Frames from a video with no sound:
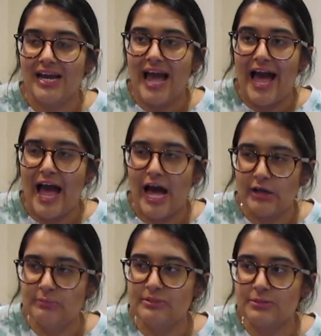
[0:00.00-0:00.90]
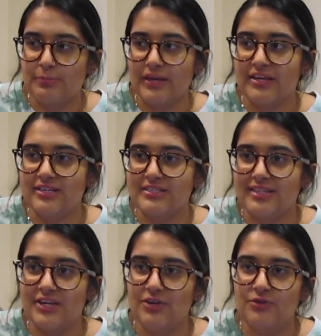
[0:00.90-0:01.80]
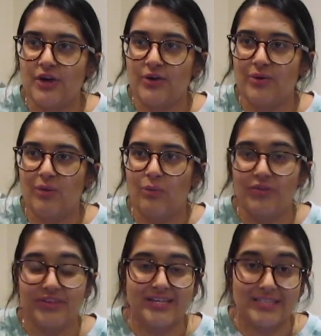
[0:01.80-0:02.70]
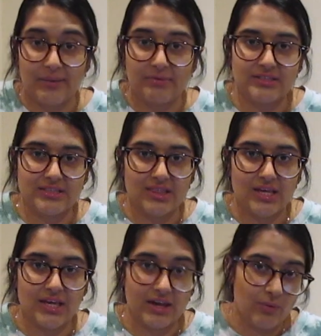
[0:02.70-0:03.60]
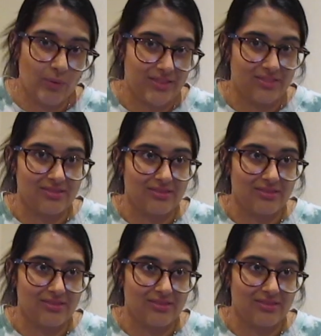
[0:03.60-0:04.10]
helped, because then you know what the examiners are thinking when